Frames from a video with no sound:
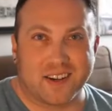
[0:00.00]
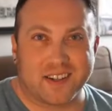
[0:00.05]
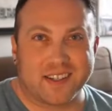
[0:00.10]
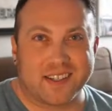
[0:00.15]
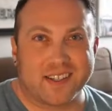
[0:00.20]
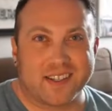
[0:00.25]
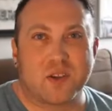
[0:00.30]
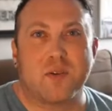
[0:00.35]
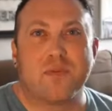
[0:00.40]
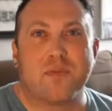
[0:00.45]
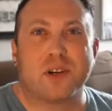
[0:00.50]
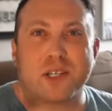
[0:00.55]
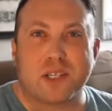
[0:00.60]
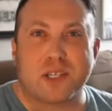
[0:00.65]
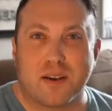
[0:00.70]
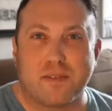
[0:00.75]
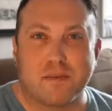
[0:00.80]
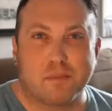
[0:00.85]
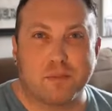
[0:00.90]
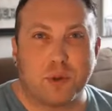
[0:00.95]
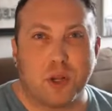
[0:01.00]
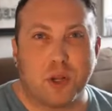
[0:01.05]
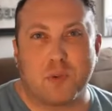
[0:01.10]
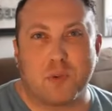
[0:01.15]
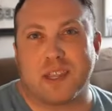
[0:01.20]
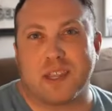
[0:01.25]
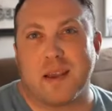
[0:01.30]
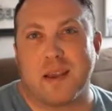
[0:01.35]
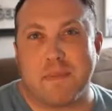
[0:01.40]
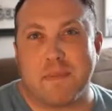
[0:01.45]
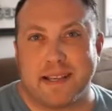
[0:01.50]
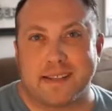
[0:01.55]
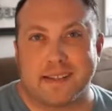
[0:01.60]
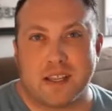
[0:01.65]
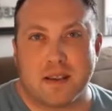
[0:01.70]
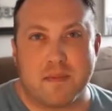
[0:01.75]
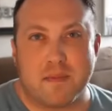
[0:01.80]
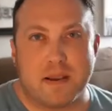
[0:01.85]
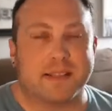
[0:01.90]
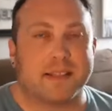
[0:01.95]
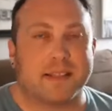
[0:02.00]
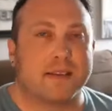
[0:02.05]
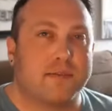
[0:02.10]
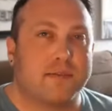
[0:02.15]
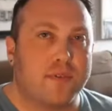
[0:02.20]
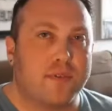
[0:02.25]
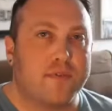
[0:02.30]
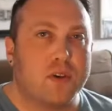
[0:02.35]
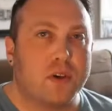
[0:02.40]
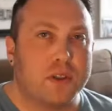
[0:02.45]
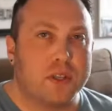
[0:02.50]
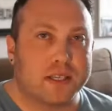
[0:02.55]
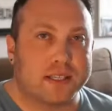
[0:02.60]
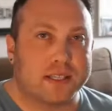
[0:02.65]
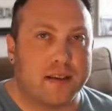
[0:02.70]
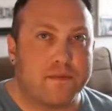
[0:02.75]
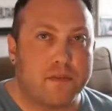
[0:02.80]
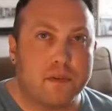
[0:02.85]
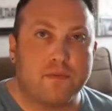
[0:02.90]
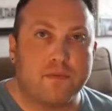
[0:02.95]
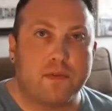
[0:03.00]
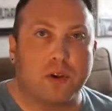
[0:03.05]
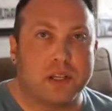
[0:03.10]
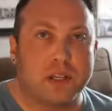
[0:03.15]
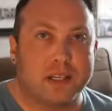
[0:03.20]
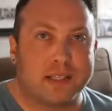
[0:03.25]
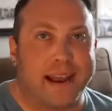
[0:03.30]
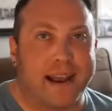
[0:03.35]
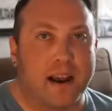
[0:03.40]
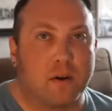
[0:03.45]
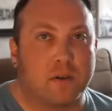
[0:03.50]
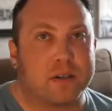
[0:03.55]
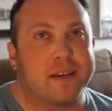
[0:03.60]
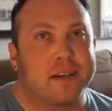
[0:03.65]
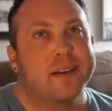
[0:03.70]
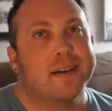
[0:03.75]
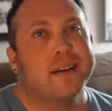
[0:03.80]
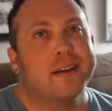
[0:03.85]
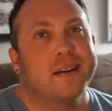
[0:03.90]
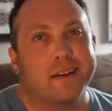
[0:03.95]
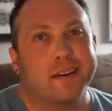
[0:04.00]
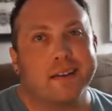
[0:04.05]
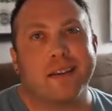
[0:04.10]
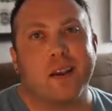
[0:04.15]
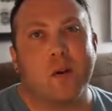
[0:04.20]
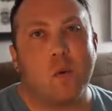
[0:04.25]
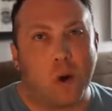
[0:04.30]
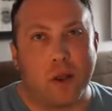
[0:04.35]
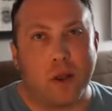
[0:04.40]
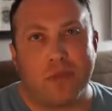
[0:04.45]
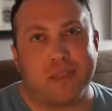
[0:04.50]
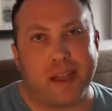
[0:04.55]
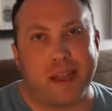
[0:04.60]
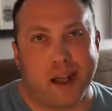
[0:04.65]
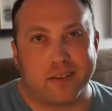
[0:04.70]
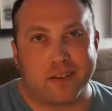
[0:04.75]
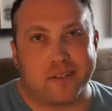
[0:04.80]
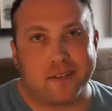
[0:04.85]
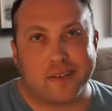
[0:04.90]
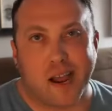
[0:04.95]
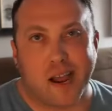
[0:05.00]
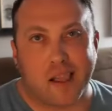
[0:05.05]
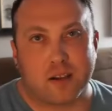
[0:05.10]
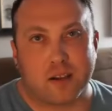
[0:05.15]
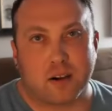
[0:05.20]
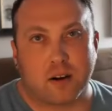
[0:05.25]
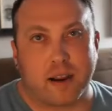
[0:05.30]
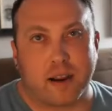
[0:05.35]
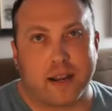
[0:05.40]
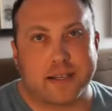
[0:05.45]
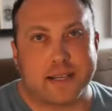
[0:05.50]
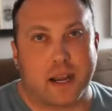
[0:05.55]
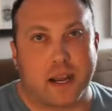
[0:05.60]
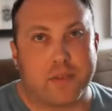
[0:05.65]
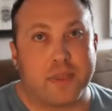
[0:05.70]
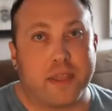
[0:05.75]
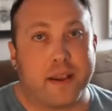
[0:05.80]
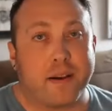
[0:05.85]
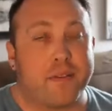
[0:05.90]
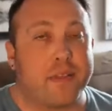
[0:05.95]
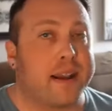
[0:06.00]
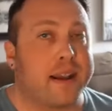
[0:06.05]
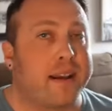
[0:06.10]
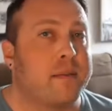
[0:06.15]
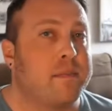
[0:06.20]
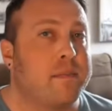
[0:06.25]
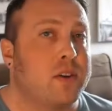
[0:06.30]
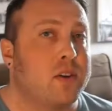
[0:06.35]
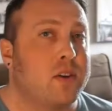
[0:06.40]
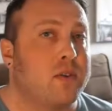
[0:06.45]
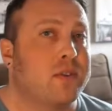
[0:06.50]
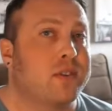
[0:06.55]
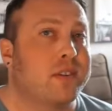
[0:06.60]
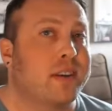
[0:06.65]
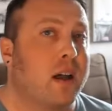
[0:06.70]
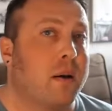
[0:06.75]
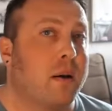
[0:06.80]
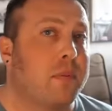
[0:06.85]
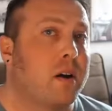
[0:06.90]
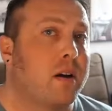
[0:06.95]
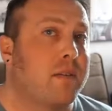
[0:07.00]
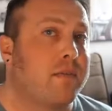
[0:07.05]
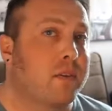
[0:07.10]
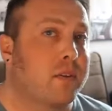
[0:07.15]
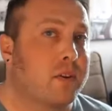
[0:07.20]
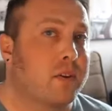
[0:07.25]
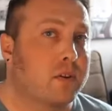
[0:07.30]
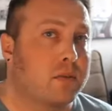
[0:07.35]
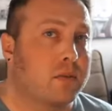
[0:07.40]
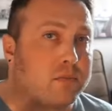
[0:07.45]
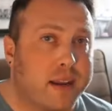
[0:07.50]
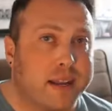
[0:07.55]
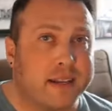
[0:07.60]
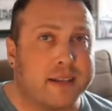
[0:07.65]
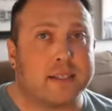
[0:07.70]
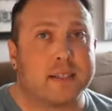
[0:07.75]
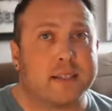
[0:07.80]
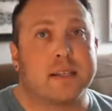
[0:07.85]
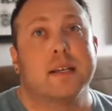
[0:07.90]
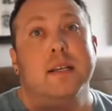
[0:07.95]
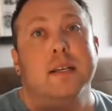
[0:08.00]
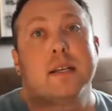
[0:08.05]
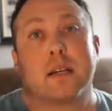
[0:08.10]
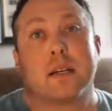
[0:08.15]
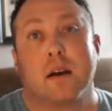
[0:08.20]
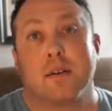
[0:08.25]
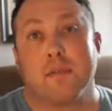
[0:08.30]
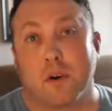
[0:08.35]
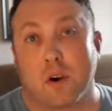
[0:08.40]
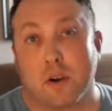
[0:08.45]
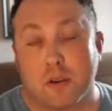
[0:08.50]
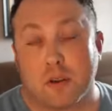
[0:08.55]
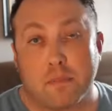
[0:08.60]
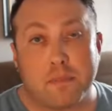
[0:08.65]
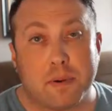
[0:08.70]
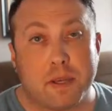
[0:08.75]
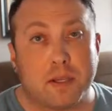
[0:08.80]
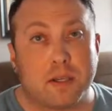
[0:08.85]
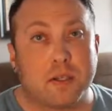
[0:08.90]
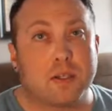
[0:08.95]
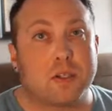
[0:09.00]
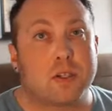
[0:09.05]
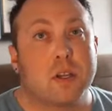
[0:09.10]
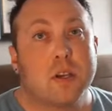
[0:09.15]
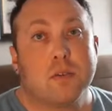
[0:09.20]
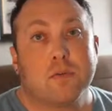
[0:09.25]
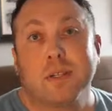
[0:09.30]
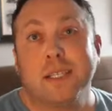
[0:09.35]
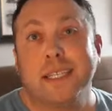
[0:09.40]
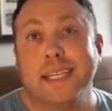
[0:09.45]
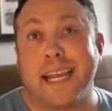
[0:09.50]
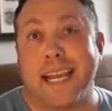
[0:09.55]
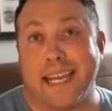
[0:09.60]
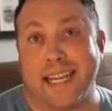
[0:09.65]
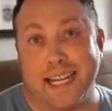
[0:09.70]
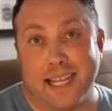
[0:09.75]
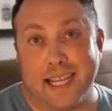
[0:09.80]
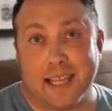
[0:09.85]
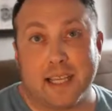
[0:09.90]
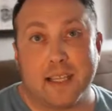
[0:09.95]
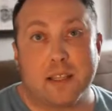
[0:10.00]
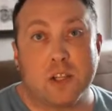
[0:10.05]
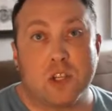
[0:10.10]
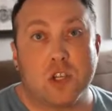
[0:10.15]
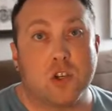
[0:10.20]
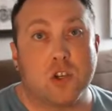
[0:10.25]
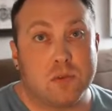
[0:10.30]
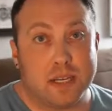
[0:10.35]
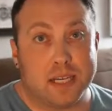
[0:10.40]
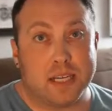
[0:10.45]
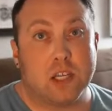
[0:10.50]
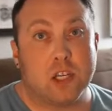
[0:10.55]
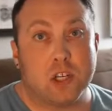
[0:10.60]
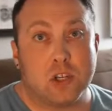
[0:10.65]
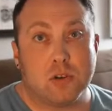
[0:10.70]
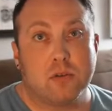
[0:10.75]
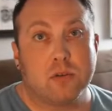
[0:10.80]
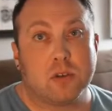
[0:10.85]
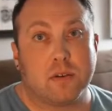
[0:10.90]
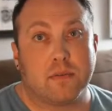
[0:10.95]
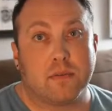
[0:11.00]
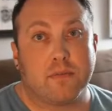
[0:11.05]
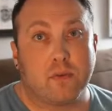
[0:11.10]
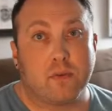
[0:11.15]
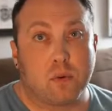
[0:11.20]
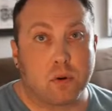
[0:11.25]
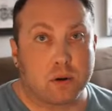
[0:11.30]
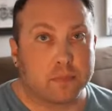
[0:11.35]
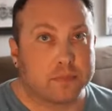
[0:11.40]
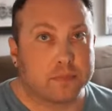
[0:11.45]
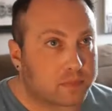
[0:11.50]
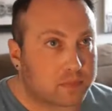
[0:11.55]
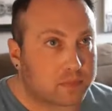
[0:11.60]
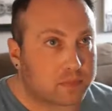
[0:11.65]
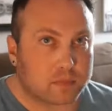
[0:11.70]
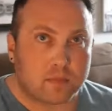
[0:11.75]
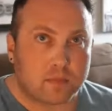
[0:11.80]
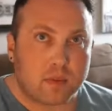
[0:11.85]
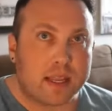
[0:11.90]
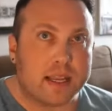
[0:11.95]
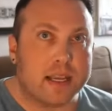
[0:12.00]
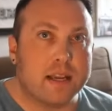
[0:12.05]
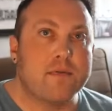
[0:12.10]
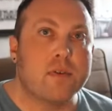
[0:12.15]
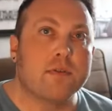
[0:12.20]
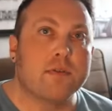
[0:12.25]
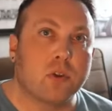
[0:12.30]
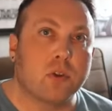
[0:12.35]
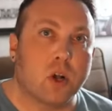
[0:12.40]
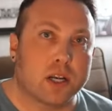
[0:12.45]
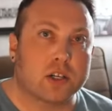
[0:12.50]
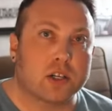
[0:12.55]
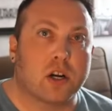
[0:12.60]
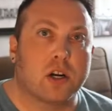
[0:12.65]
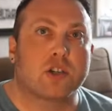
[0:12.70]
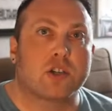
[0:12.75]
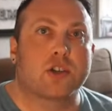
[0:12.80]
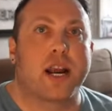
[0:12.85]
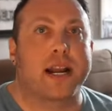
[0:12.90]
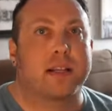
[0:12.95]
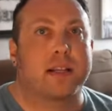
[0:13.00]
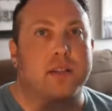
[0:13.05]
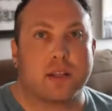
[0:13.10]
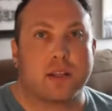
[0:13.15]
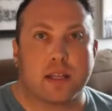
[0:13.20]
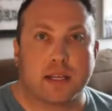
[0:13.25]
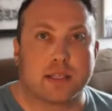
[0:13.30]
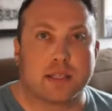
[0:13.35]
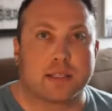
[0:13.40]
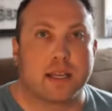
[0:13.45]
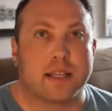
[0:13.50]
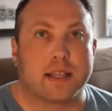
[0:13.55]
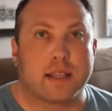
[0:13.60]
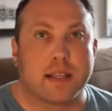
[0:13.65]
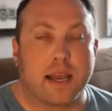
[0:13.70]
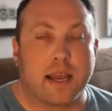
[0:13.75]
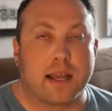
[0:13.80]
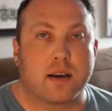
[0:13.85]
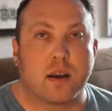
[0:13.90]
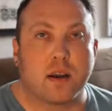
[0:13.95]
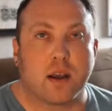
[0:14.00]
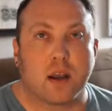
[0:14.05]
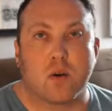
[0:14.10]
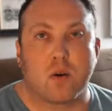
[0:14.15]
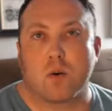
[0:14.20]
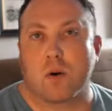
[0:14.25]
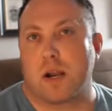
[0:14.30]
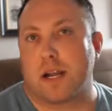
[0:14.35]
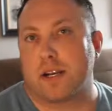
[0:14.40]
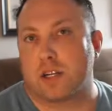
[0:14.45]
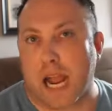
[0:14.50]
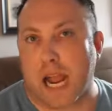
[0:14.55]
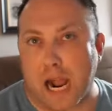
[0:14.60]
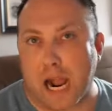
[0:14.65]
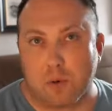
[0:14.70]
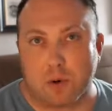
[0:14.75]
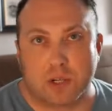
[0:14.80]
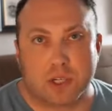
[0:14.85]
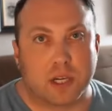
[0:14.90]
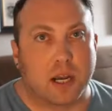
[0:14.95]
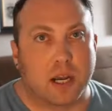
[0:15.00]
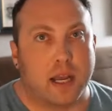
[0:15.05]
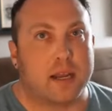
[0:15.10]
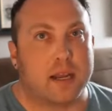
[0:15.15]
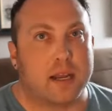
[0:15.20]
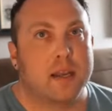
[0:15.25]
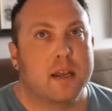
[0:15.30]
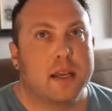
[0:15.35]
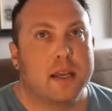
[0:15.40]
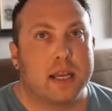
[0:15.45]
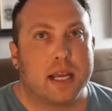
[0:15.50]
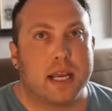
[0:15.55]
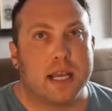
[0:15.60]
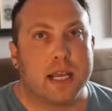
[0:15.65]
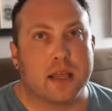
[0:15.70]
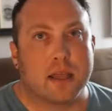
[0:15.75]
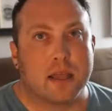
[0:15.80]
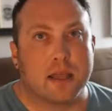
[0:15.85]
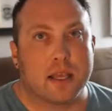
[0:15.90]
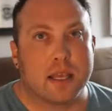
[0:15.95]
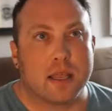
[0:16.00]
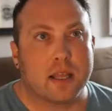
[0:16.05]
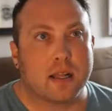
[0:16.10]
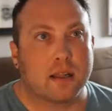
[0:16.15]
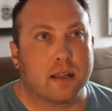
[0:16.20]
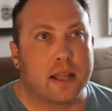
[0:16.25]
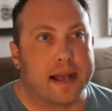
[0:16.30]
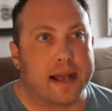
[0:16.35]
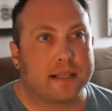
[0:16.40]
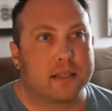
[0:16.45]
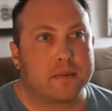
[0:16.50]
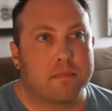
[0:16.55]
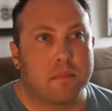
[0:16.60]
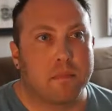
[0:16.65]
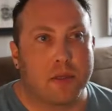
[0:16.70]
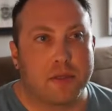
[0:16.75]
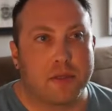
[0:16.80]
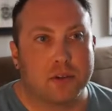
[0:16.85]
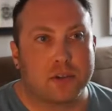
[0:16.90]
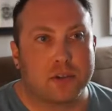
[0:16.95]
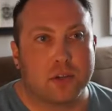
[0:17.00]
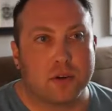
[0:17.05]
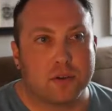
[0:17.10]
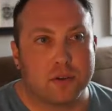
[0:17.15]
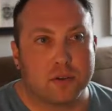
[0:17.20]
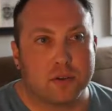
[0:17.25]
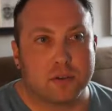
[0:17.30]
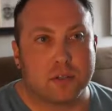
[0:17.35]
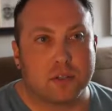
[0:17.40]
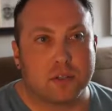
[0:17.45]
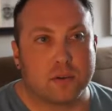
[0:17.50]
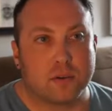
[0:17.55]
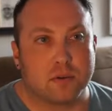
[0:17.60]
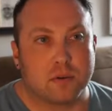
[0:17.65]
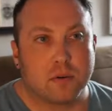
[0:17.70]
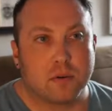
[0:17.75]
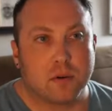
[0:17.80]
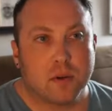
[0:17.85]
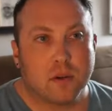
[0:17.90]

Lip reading: And so if you're self-employed, what that basically means is if you fill this out, there is a $1,000 grant out there that can be used to help cover your rent, cover other bills, really anything that you need to use it for if you've lost contracts and things like that, or had your hours cut in the last month or so due to